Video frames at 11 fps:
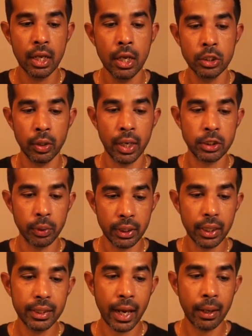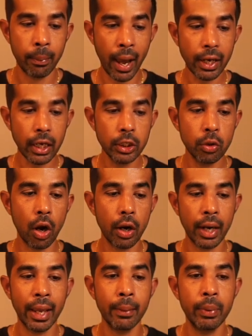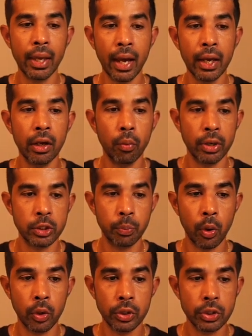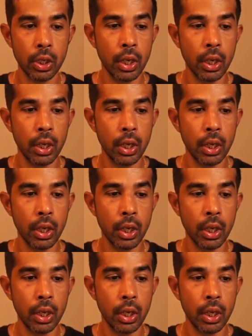So let's return that back to our API response.